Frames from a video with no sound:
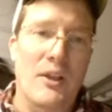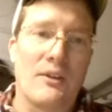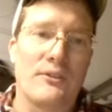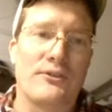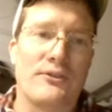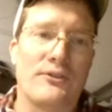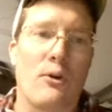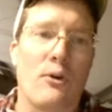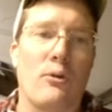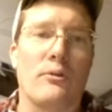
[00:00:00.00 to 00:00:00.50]

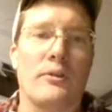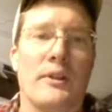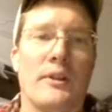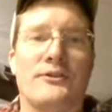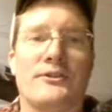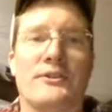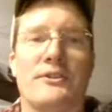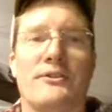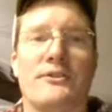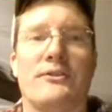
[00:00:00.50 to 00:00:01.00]
So
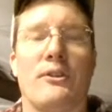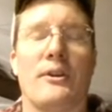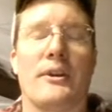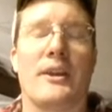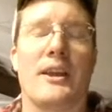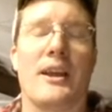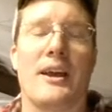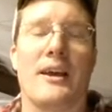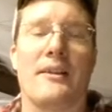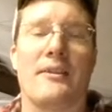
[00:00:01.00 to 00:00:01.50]
let's just look
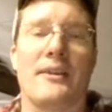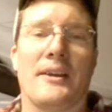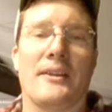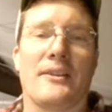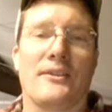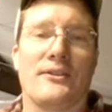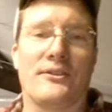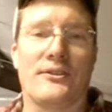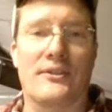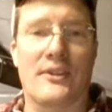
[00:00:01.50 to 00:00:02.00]
at like
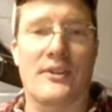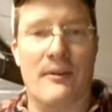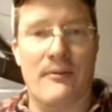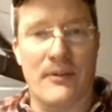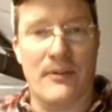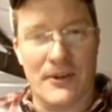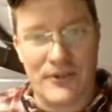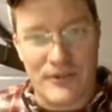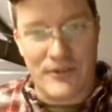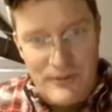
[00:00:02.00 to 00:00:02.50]
this
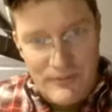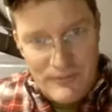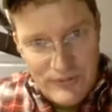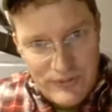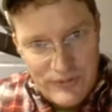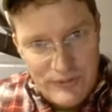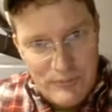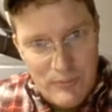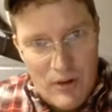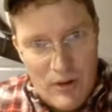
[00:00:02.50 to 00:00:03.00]
definition of
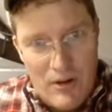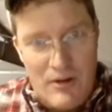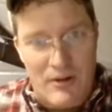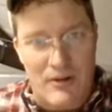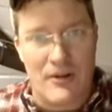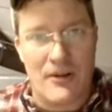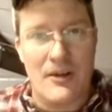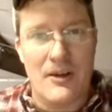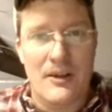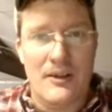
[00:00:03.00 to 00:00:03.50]

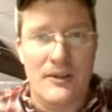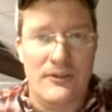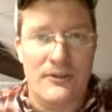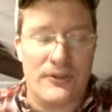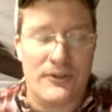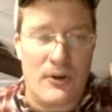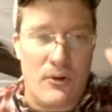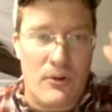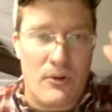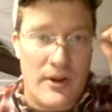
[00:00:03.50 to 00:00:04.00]
small.
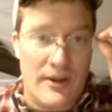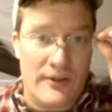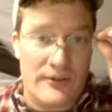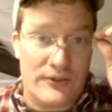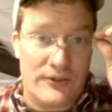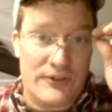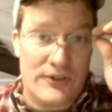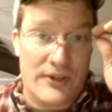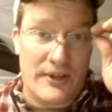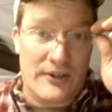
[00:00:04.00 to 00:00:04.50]
So
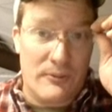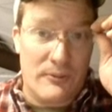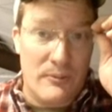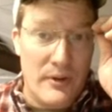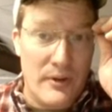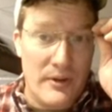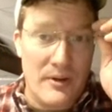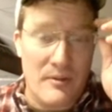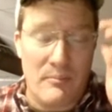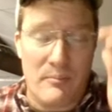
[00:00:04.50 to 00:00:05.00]
it's 6
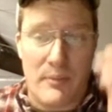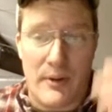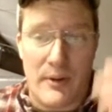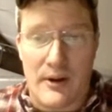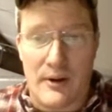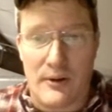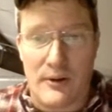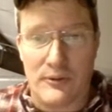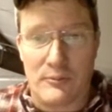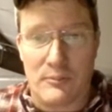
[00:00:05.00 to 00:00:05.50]
million
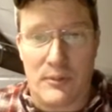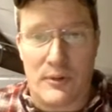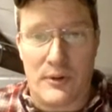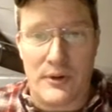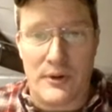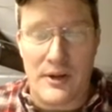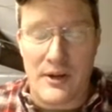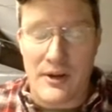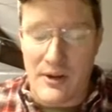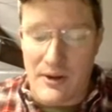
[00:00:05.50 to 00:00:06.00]
barrels per
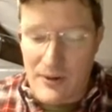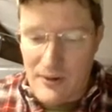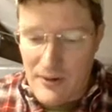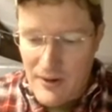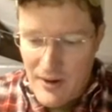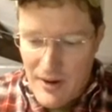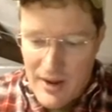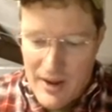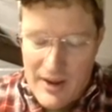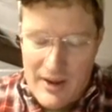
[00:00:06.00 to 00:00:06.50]
year,
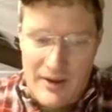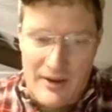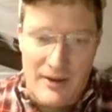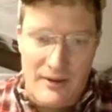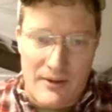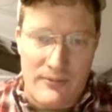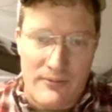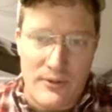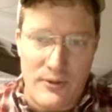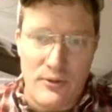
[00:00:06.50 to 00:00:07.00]
and
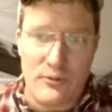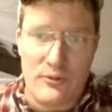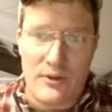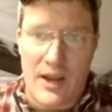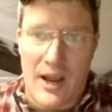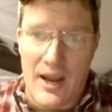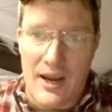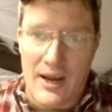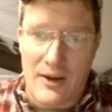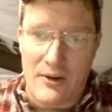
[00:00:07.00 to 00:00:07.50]
if you
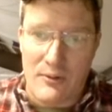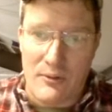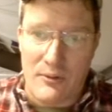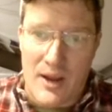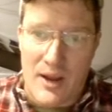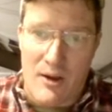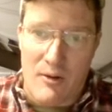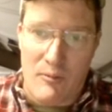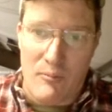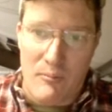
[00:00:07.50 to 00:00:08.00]
take into
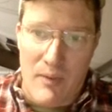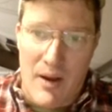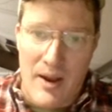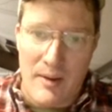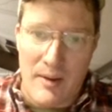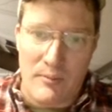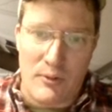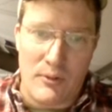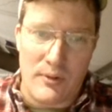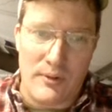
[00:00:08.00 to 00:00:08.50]
account
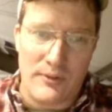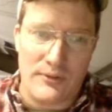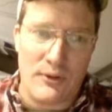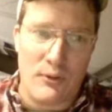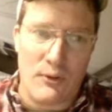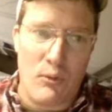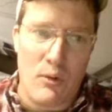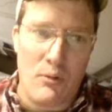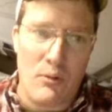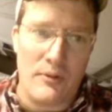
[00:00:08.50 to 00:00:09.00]
my brewery, so
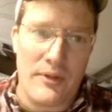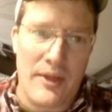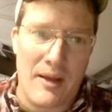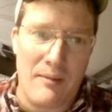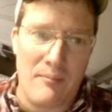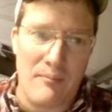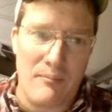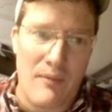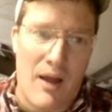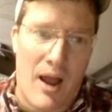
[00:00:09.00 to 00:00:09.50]
what would
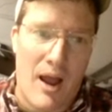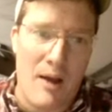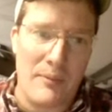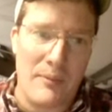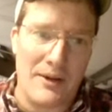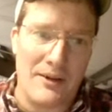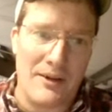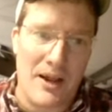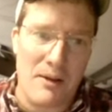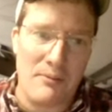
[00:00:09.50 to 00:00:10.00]
that, how
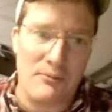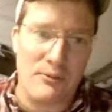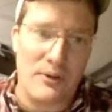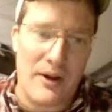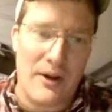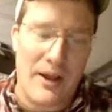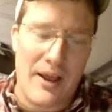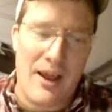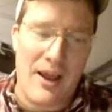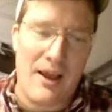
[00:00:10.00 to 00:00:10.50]
many times
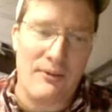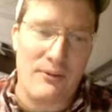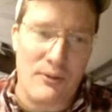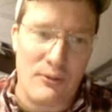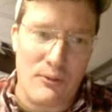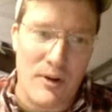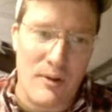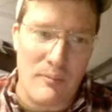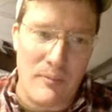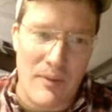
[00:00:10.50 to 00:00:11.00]
would I have to
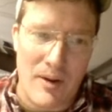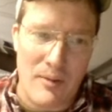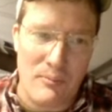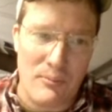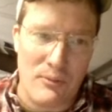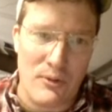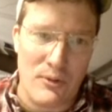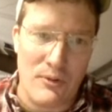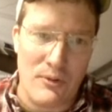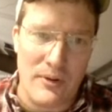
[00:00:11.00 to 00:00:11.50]
run my
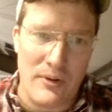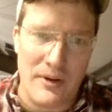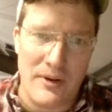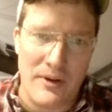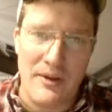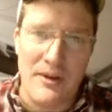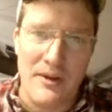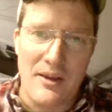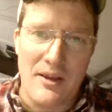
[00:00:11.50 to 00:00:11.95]
brewery